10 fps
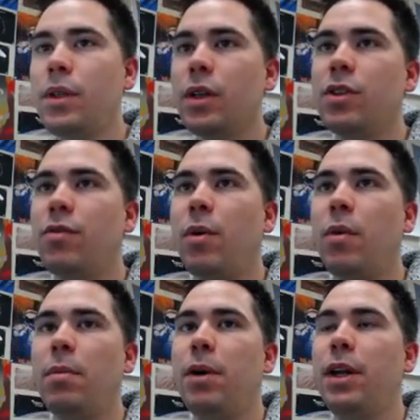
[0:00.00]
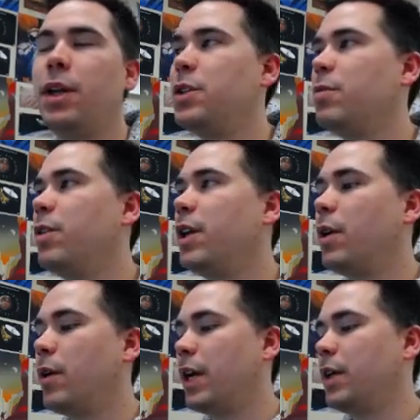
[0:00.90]
So if I want to put a YouTube
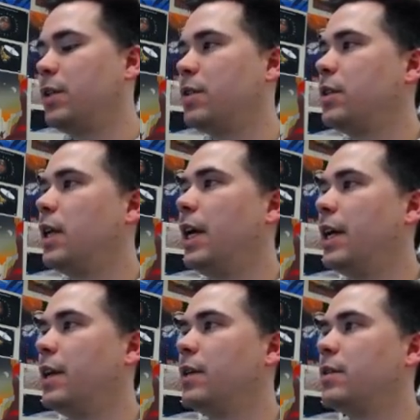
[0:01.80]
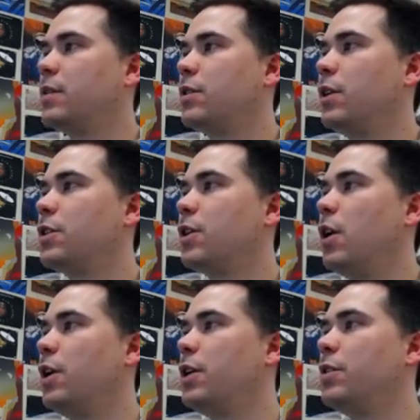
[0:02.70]
video, I can search
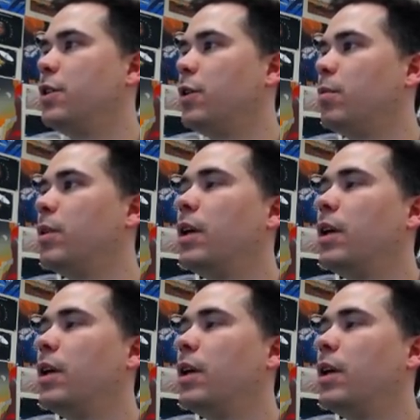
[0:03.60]
on YouTube